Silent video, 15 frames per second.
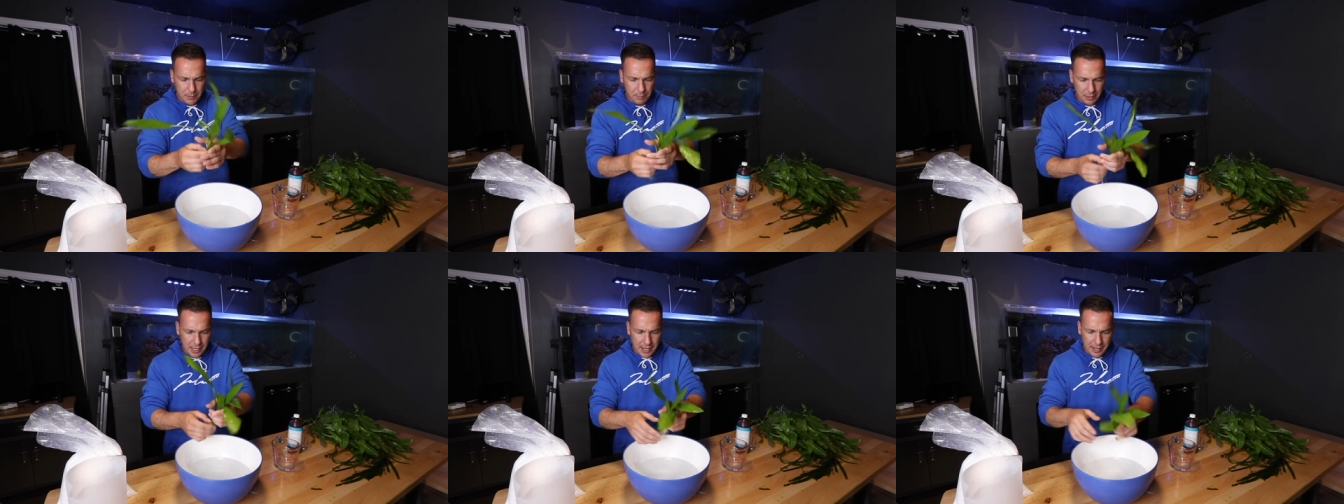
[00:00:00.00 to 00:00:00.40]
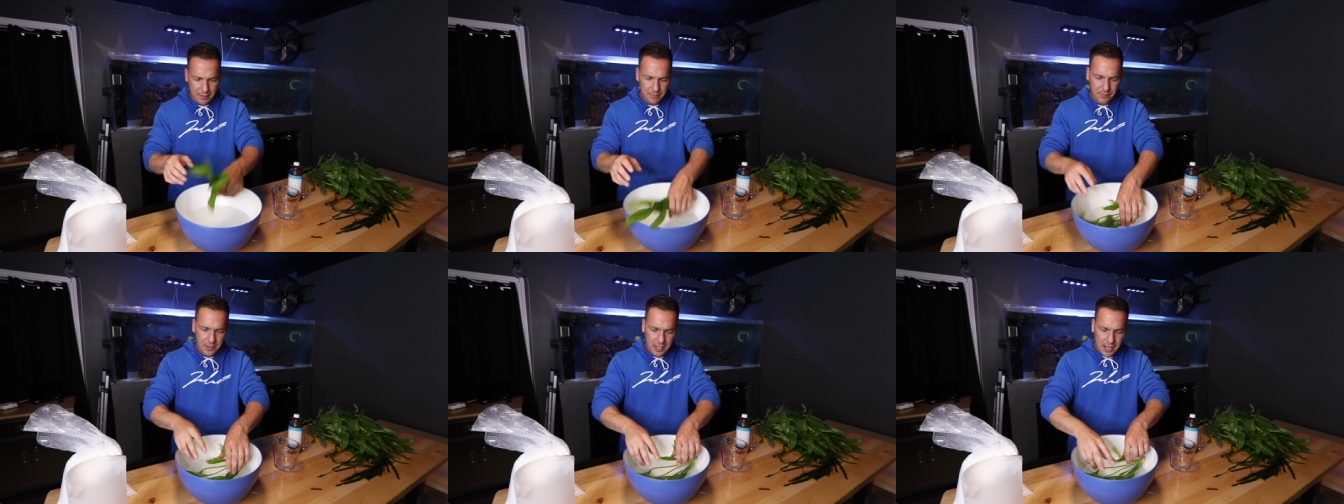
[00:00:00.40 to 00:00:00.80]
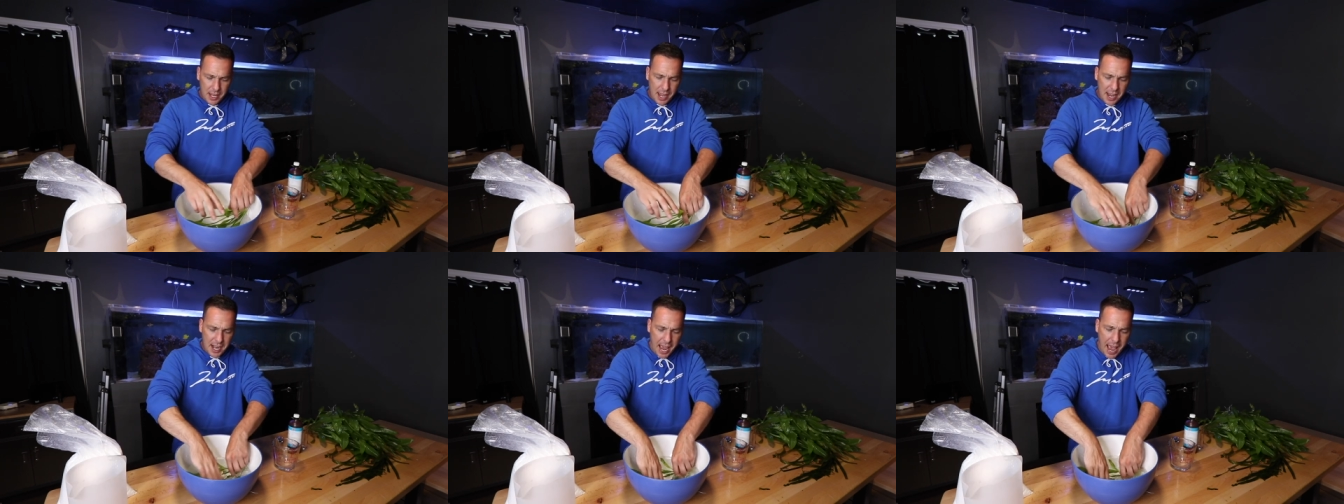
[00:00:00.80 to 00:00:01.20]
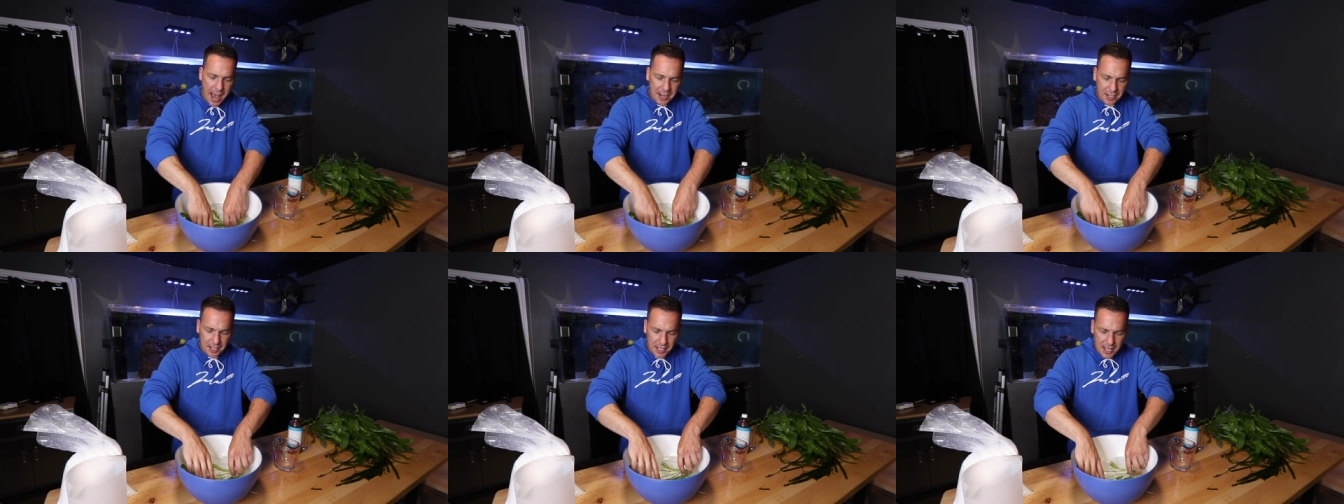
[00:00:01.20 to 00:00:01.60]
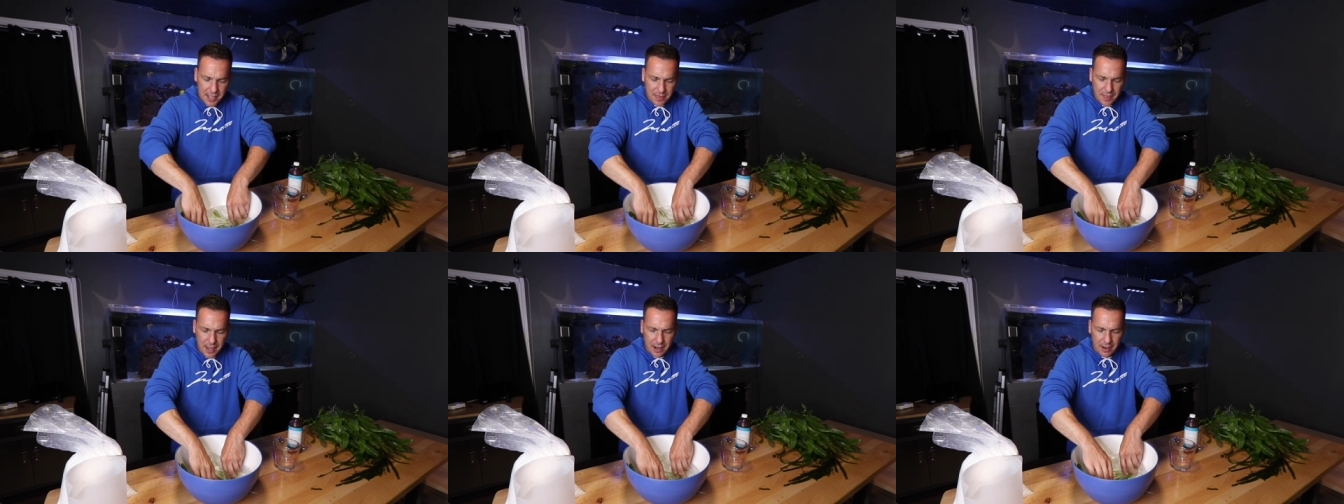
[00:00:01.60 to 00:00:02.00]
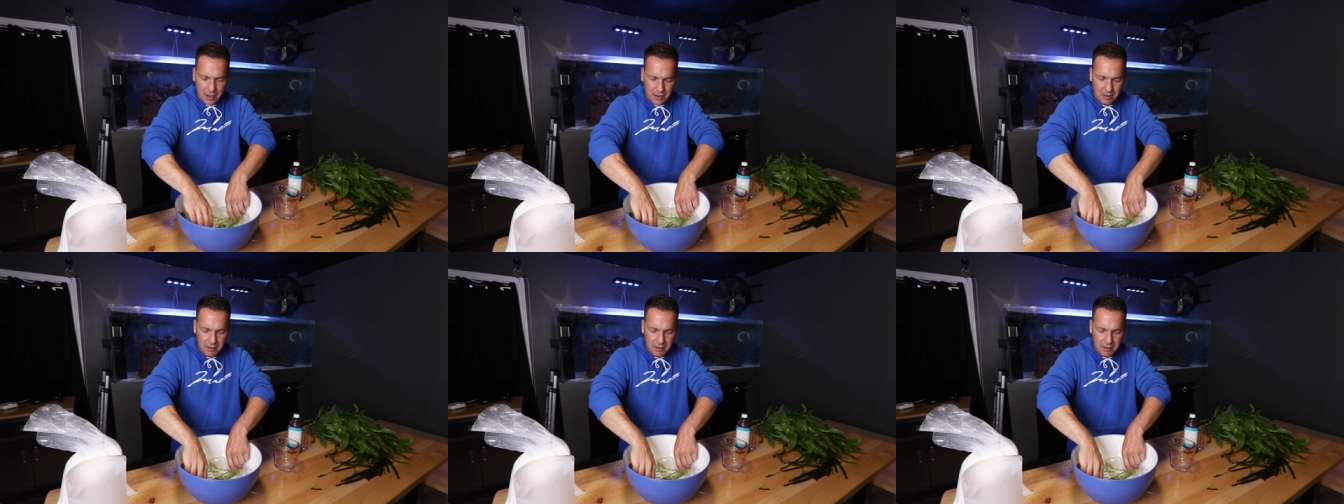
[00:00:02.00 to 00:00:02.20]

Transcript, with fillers: plant and add it in there.